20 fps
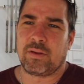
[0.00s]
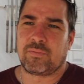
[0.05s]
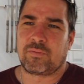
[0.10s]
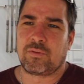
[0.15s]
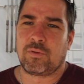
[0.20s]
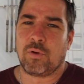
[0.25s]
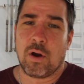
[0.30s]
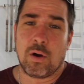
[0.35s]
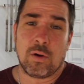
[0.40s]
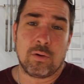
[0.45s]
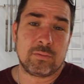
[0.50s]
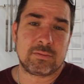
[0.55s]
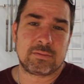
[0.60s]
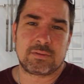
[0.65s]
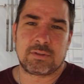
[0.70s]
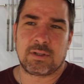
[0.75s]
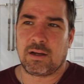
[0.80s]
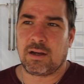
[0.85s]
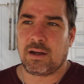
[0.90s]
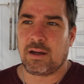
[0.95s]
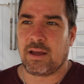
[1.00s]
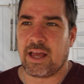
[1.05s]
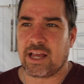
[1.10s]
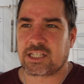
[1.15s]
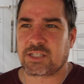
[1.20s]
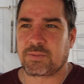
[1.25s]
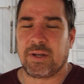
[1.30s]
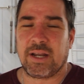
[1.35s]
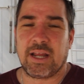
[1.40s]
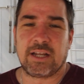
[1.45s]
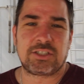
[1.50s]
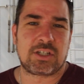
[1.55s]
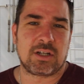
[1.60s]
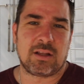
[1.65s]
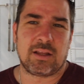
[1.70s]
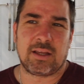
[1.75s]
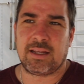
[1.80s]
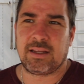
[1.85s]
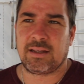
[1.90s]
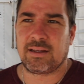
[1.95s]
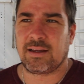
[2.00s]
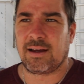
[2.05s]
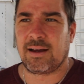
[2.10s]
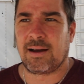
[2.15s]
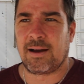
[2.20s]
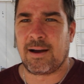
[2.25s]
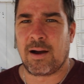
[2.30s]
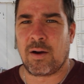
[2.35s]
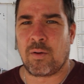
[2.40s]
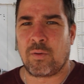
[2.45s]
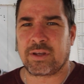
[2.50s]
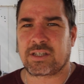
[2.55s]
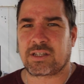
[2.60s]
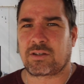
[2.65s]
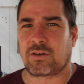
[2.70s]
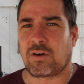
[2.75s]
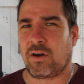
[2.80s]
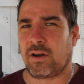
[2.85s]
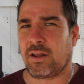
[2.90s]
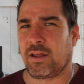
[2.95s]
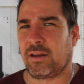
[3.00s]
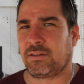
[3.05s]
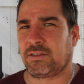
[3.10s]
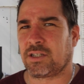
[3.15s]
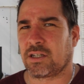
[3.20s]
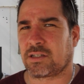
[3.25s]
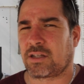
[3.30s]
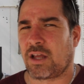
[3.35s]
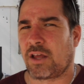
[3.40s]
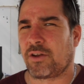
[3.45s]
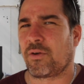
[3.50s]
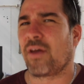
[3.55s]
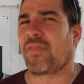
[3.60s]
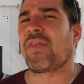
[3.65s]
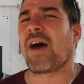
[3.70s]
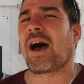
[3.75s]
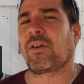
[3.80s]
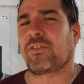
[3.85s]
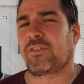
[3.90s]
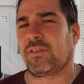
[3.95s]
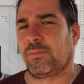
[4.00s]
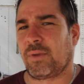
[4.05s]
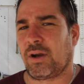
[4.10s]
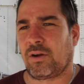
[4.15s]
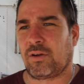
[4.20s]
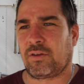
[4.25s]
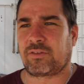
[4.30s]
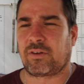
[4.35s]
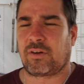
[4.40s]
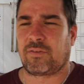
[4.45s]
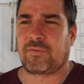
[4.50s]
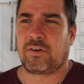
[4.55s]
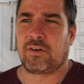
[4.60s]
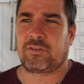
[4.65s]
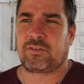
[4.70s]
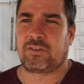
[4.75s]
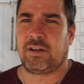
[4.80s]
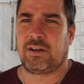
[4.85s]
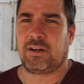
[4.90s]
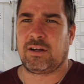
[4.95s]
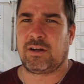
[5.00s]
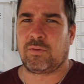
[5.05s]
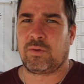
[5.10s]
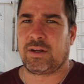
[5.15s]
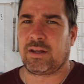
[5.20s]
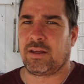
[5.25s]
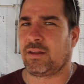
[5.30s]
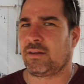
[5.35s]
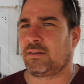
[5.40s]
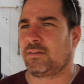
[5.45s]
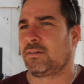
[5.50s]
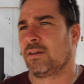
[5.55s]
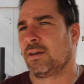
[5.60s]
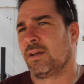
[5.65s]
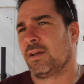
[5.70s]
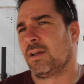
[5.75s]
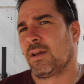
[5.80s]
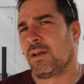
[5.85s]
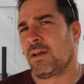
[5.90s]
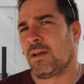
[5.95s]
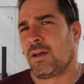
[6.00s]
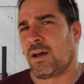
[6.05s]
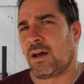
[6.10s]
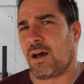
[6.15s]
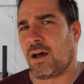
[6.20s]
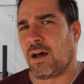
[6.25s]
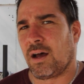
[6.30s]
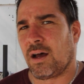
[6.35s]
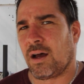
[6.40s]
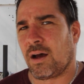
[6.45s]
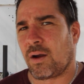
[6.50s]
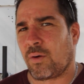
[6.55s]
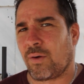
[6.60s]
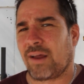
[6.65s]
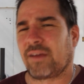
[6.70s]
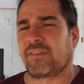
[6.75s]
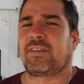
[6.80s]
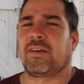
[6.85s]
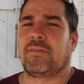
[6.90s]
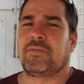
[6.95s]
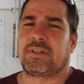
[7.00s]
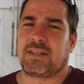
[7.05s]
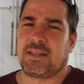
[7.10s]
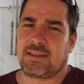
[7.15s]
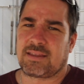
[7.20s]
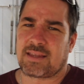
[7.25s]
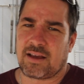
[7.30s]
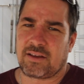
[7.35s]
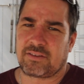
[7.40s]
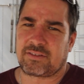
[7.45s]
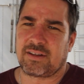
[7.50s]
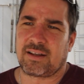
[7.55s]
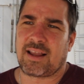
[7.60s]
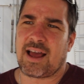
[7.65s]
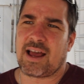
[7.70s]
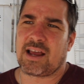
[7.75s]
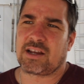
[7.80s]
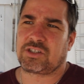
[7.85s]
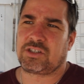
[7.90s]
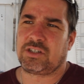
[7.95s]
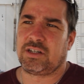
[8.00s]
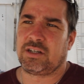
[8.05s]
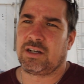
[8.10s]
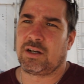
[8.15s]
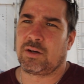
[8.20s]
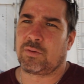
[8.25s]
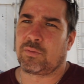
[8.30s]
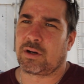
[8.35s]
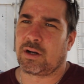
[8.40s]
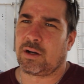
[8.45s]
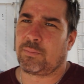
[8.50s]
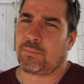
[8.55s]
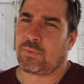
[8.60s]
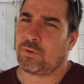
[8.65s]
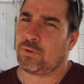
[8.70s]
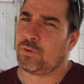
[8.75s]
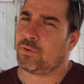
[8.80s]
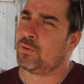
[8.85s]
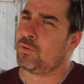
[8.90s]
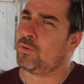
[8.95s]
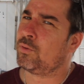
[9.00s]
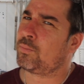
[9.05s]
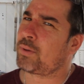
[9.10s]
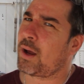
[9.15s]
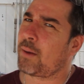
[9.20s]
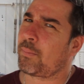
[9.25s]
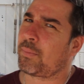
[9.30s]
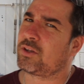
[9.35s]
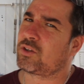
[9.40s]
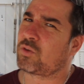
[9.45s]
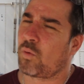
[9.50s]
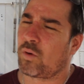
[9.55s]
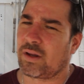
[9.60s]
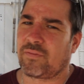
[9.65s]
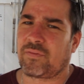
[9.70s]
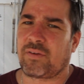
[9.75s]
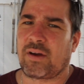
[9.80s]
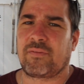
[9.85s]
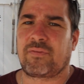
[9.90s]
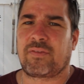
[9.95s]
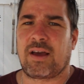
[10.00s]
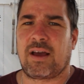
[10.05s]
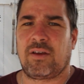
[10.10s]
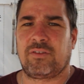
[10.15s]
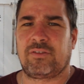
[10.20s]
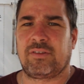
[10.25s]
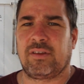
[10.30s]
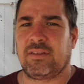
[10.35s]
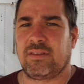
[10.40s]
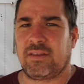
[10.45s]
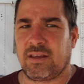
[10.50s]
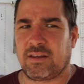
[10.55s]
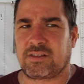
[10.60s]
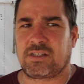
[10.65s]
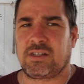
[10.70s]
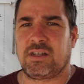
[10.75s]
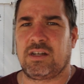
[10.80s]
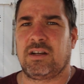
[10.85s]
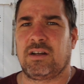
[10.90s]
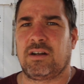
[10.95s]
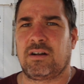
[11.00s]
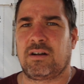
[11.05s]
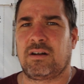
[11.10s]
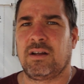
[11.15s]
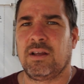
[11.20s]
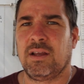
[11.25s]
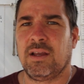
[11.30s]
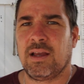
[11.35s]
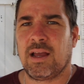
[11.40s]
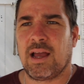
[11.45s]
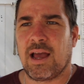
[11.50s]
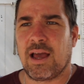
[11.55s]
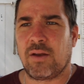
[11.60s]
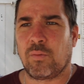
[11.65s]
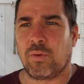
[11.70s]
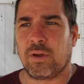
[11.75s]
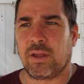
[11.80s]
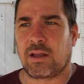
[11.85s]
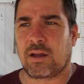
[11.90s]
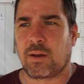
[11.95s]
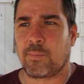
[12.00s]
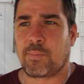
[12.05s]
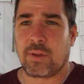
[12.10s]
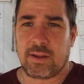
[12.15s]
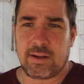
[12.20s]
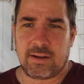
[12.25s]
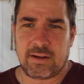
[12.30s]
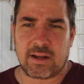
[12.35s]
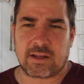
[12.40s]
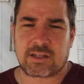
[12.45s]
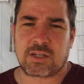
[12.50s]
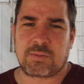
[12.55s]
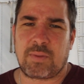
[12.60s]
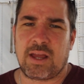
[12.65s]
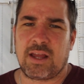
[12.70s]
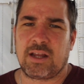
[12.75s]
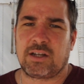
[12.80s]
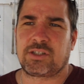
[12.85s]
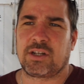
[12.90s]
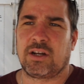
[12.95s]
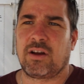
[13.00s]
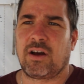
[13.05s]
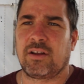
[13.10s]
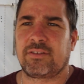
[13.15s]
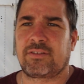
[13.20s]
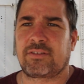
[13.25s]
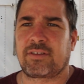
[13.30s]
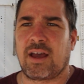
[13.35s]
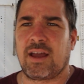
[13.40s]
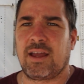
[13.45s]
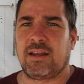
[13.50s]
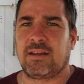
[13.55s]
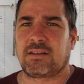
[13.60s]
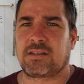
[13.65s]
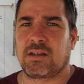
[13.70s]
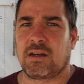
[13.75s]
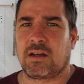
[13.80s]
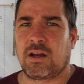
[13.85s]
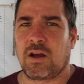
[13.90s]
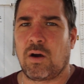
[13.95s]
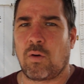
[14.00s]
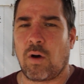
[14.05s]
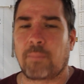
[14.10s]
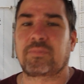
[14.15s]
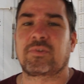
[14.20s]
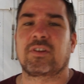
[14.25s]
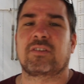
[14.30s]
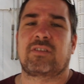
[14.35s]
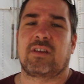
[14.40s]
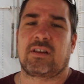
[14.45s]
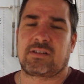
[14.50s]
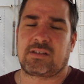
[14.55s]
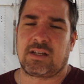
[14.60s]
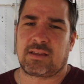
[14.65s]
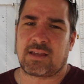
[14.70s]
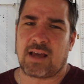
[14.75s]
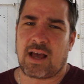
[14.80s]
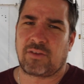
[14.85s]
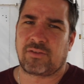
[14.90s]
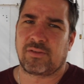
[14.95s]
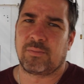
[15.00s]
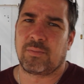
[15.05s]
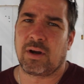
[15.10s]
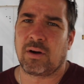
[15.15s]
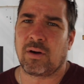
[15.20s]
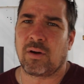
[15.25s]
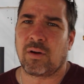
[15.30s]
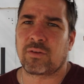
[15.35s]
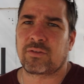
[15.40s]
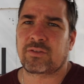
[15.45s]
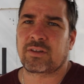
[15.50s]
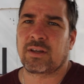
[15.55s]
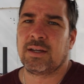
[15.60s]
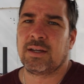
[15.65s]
Grown exponentially. We started just under 1,000 barrels our first year. We did around 17,000 last year. We're going to brew probably 25,000 this year, and we completed an expansion on site to go up to 60,000 barrels.